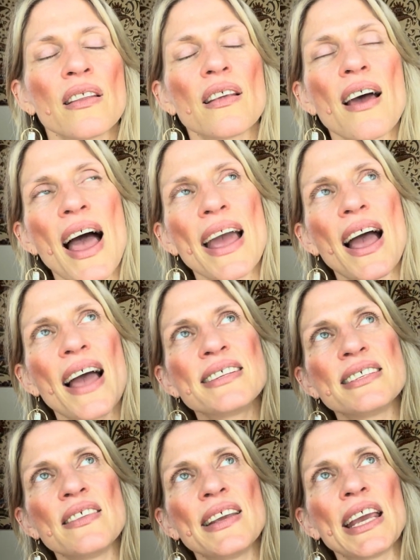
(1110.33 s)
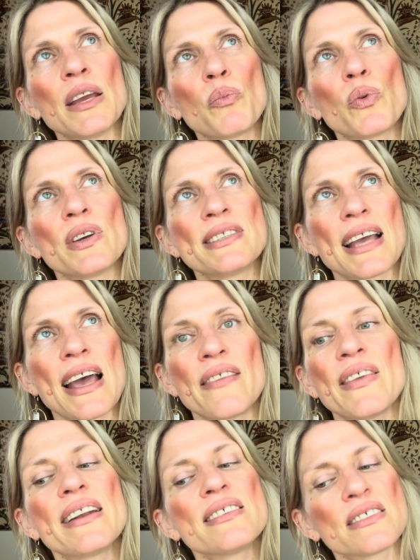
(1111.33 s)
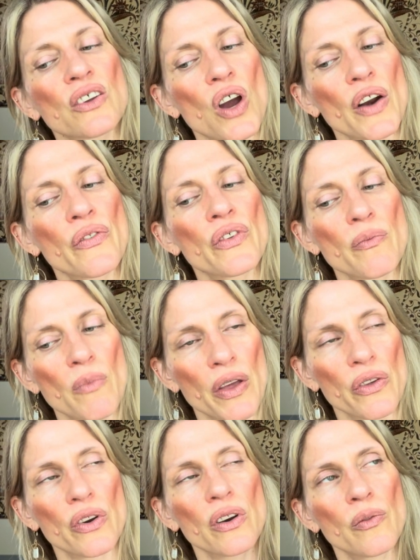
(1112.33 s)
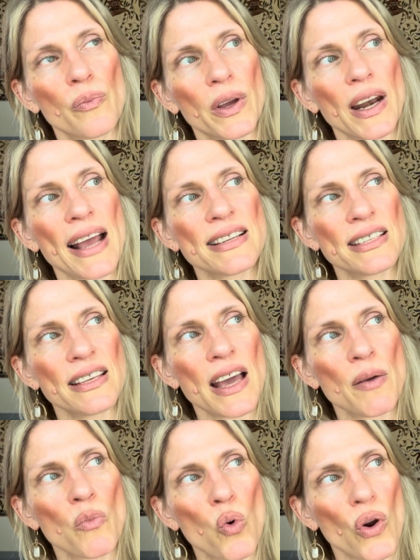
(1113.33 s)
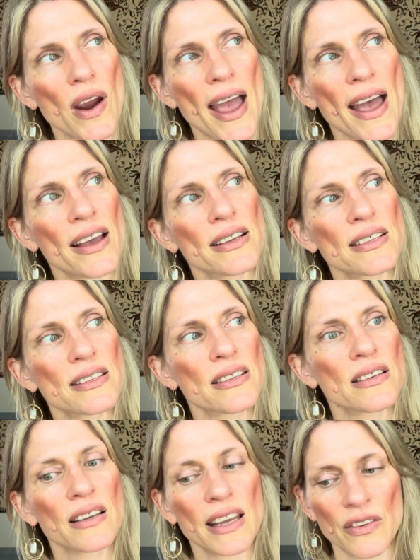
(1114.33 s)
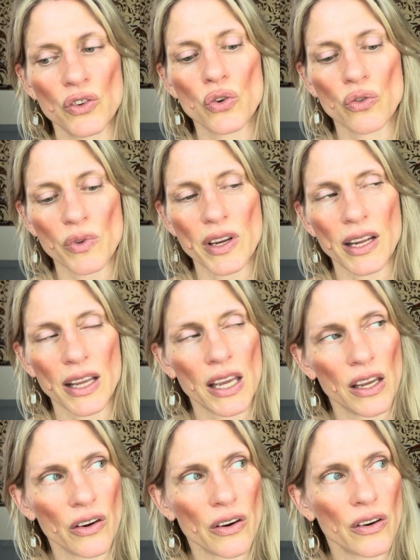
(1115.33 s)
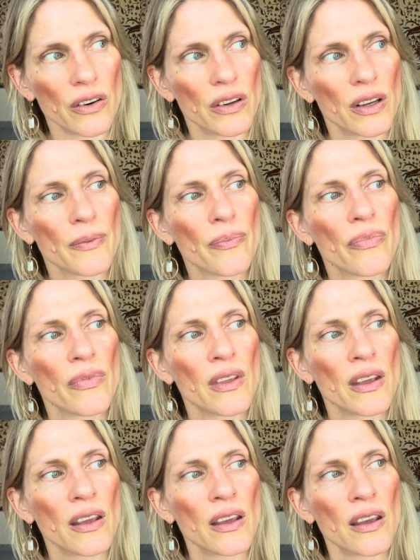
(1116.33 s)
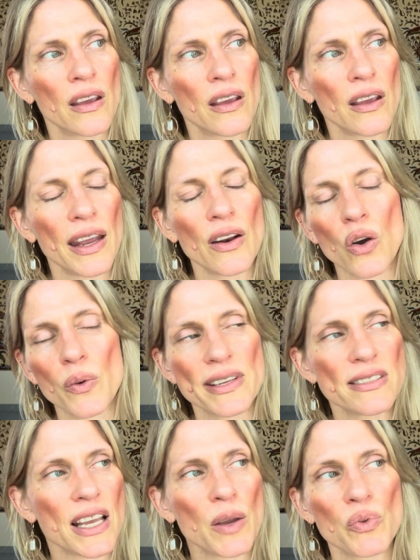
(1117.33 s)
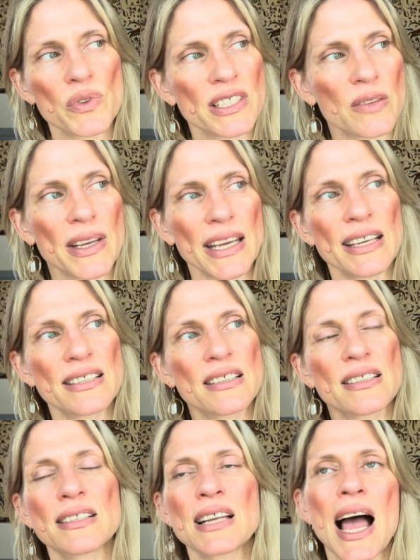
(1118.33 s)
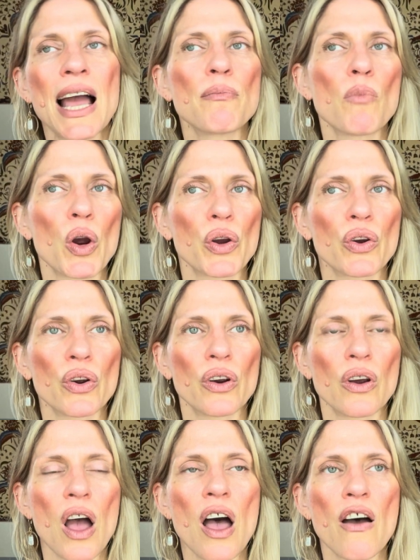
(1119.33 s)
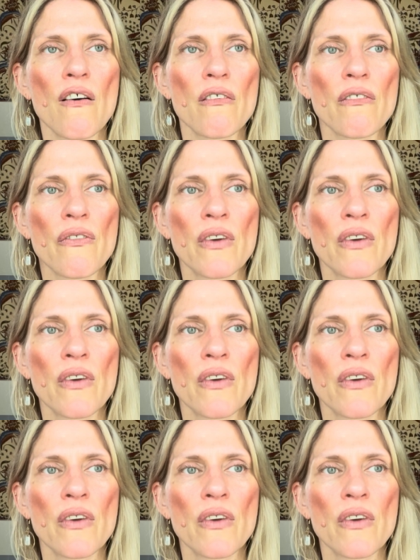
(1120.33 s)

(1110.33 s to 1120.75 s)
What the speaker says: I see the Empress that is the card for the mother, but I see that more as, in your reading here, and always, the Empress to me is this time marker of